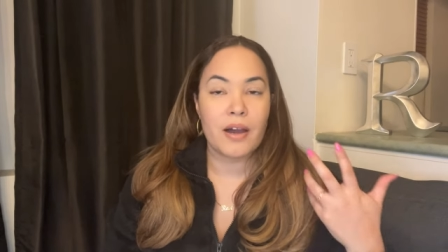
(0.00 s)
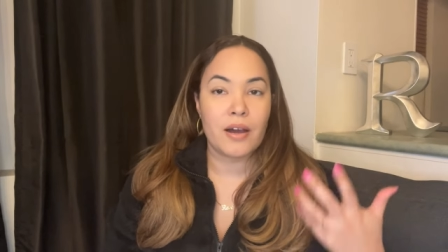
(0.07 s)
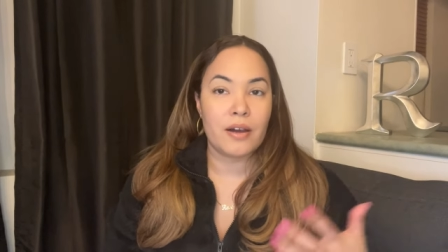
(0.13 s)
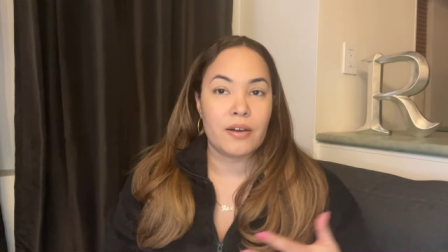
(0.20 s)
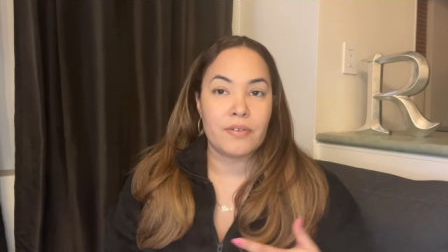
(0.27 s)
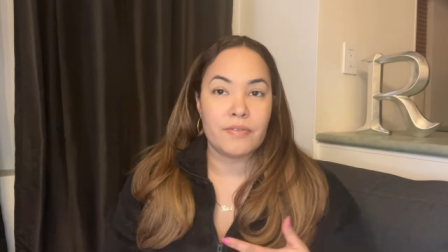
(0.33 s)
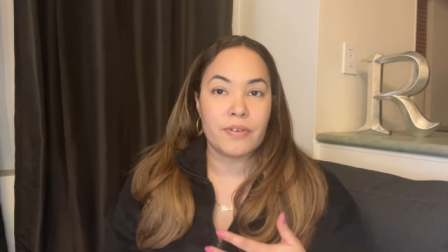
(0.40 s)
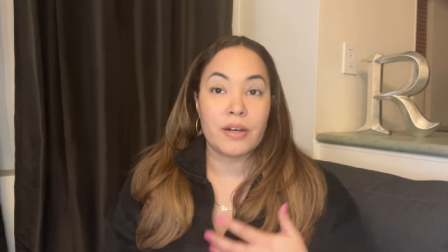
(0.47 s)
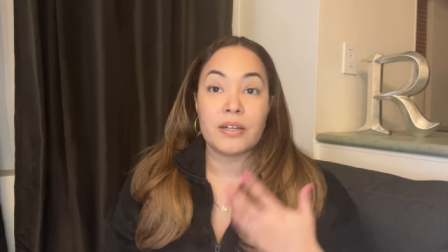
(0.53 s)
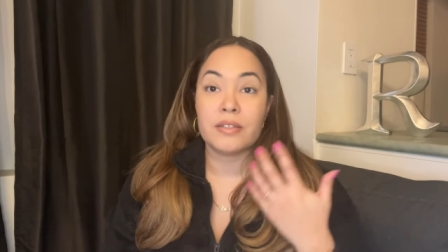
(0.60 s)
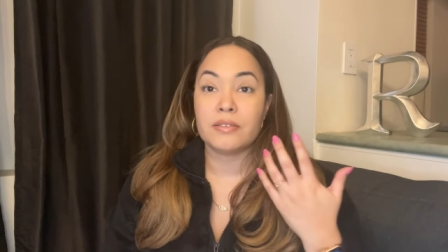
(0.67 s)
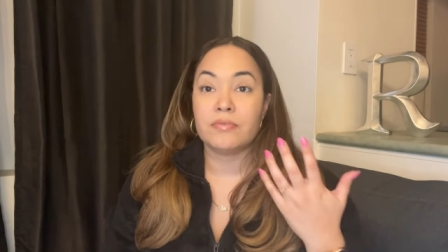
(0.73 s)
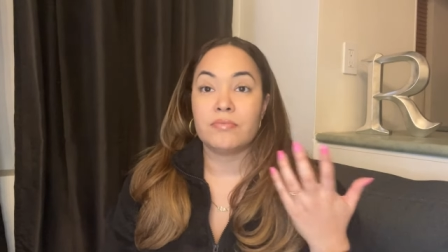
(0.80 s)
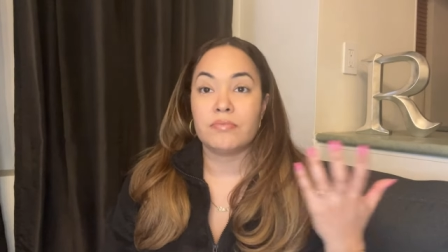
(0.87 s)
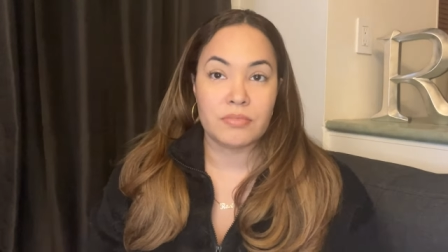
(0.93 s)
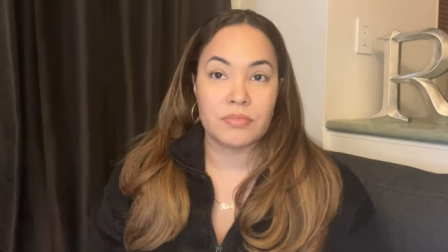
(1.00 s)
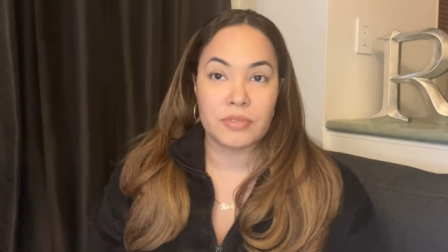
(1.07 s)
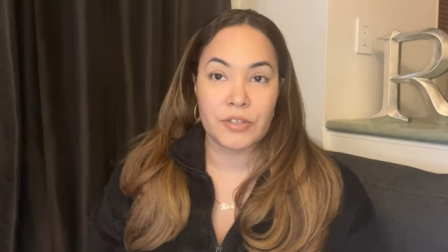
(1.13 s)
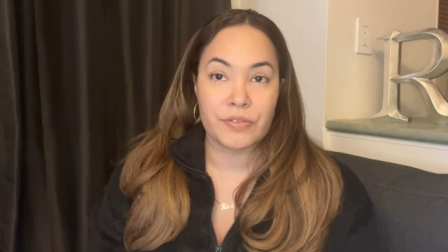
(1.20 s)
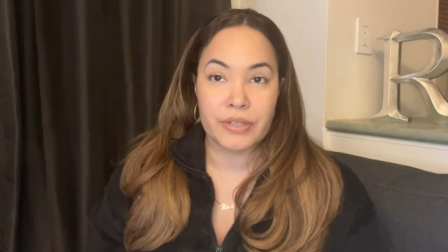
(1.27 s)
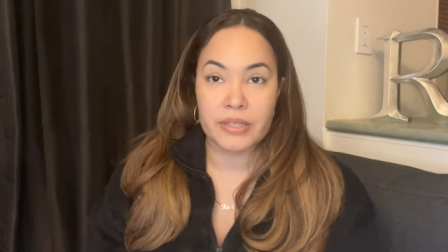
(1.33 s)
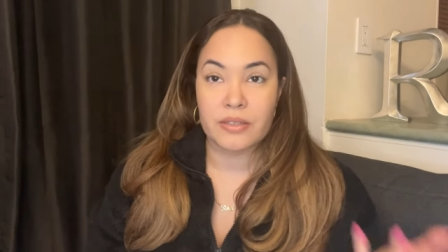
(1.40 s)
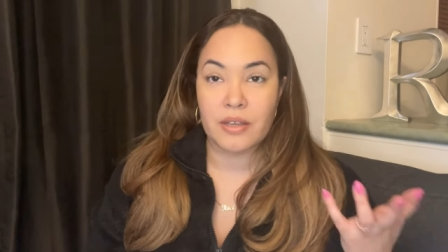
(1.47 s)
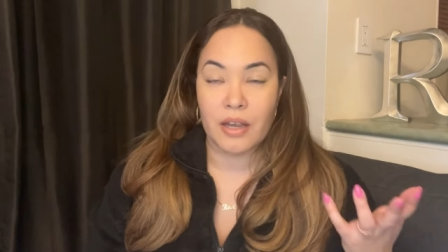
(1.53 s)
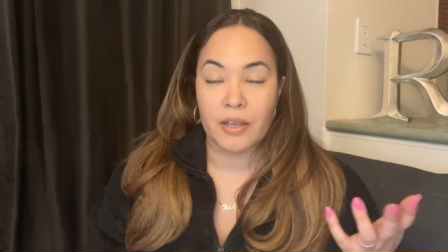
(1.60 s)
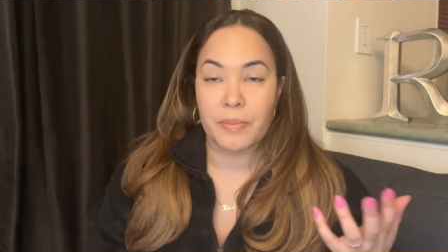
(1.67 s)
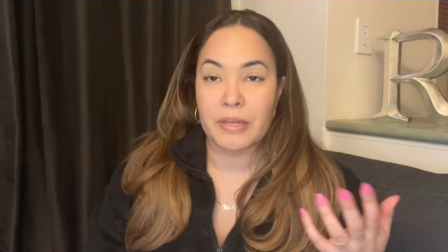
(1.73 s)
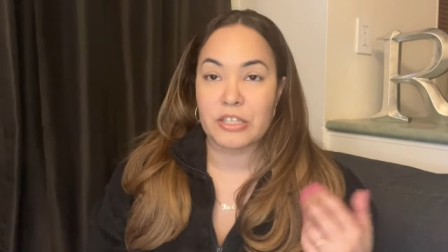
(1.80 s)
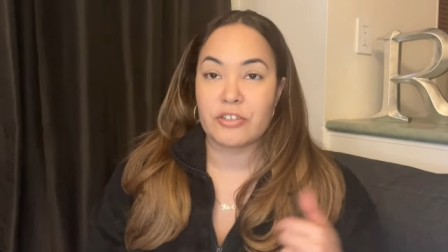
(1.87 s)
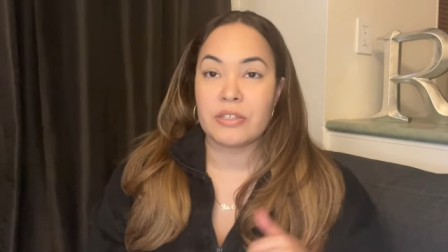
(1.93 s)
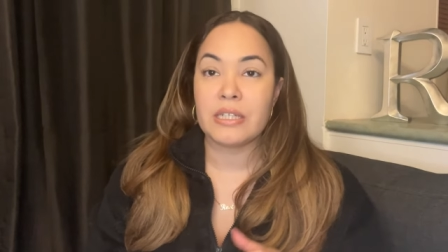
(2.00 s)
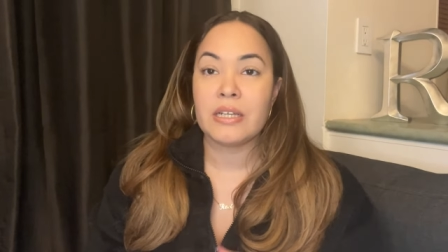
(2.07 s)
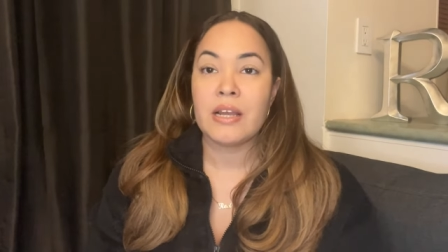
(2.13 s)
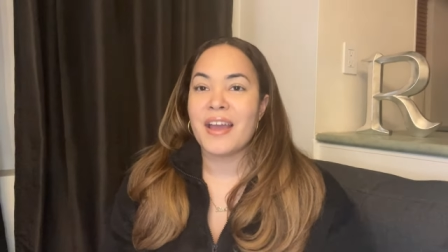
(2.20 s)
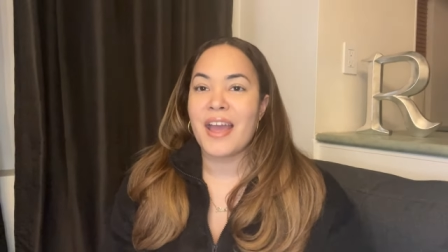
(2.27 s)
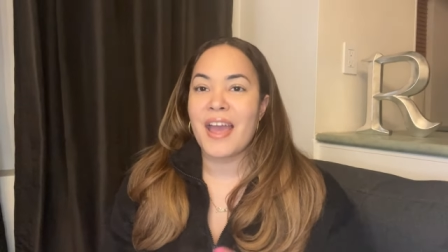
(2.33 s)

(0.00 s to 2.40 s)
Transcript: of a different documentary,